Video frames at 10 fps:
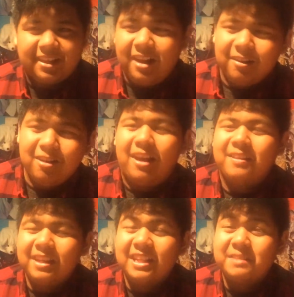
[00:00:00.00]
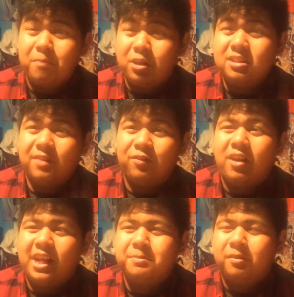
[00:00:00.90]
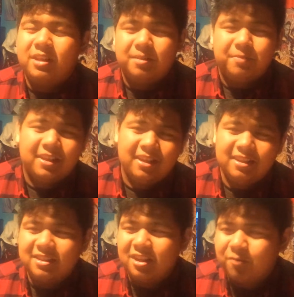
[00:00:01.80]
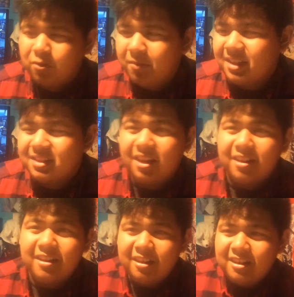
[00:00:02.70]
Like, I don't know. I think it's mostly for exploration because, from what I saw,